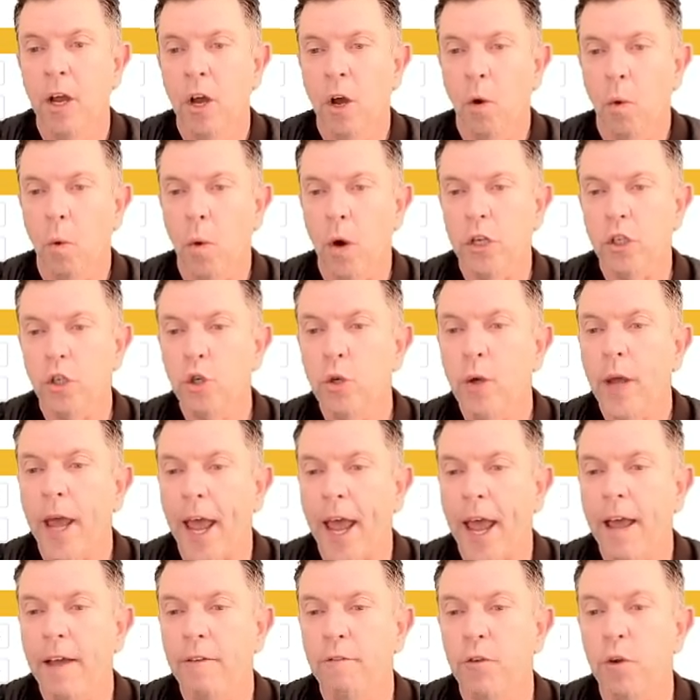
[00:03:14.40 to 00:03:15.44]
Once you
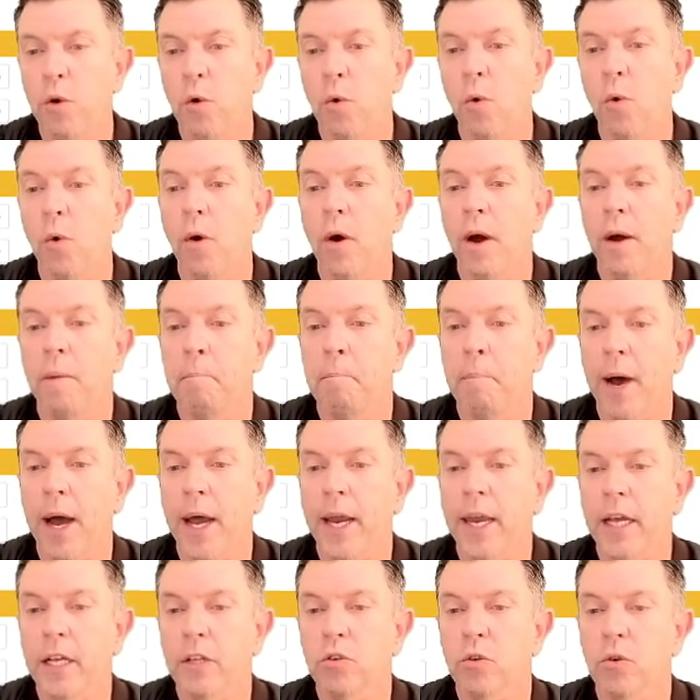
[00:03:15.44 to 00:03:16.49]
have your
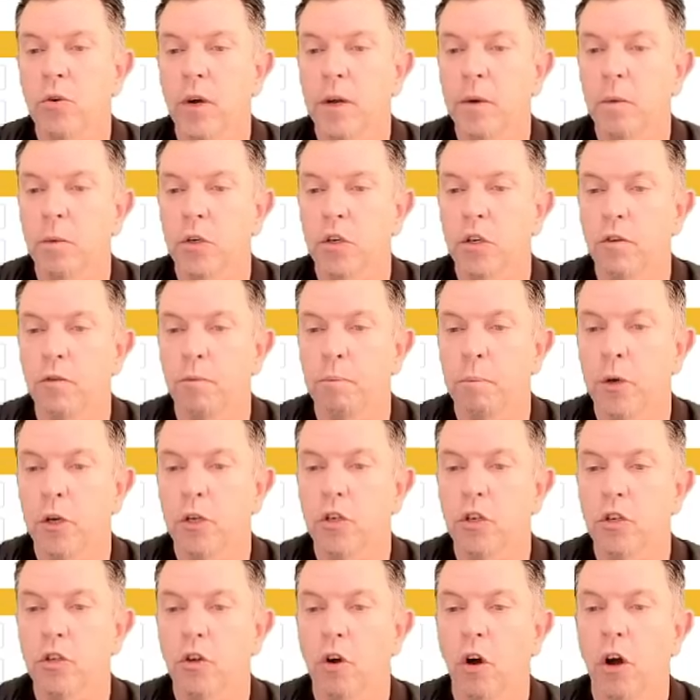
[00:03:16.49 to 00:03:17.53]
Binance Coin, which you've
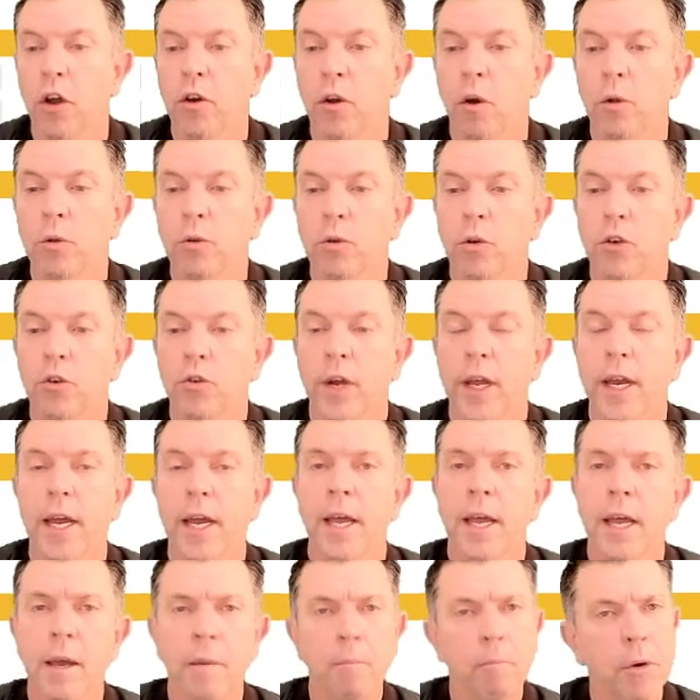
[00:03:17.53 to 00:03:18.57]
purchased on Altcoin Trader,
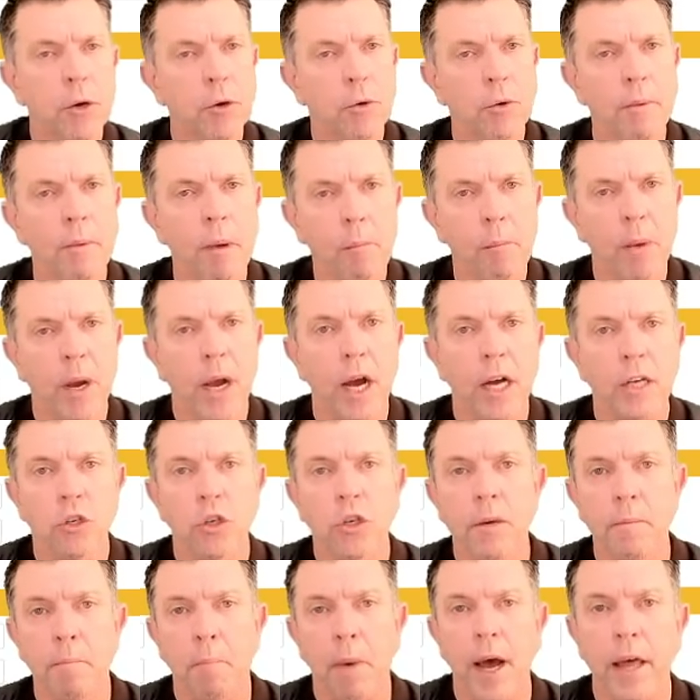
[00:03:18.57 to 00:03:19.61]
but remember, guys, you
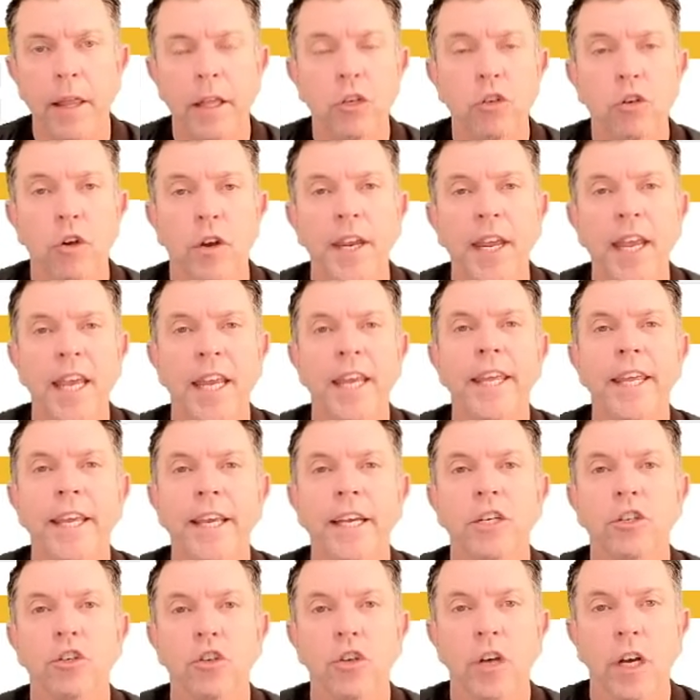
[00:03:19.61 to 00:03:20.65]
can buy this on any
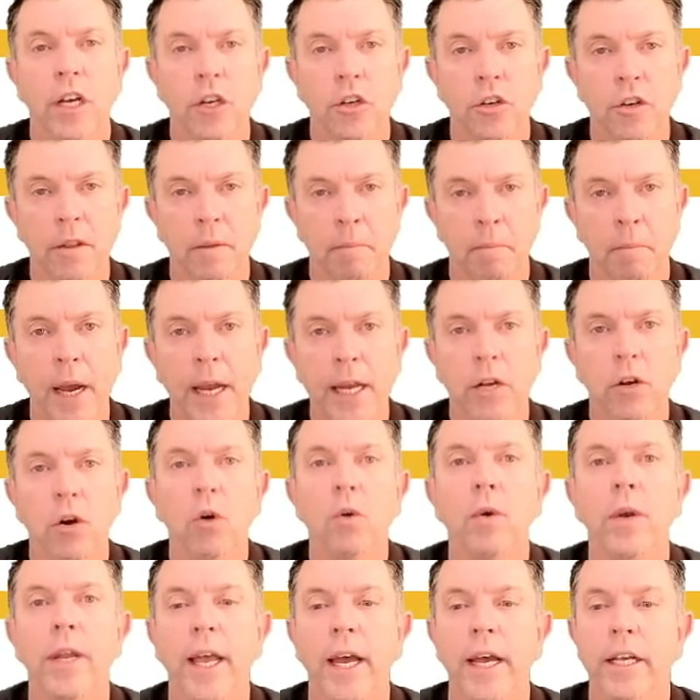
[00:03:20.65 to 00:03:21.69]
exchange. The main
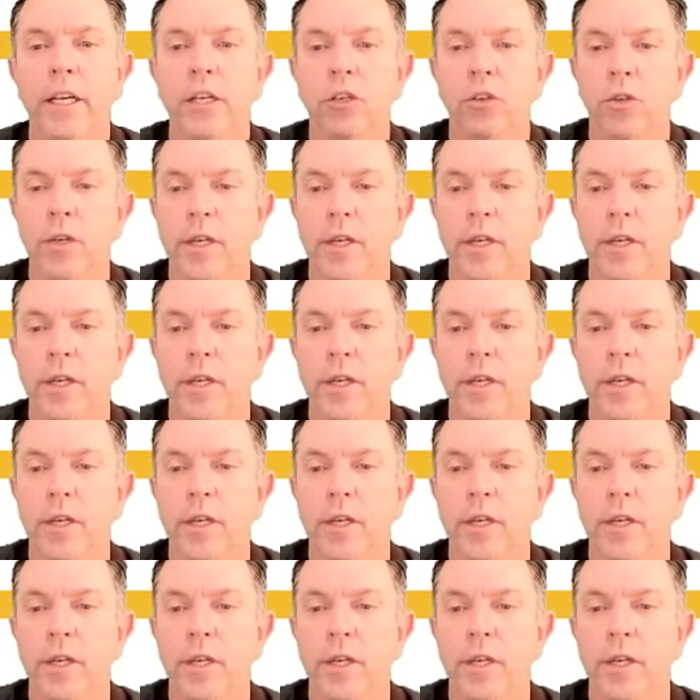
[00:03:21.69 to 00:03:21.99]
goal here is to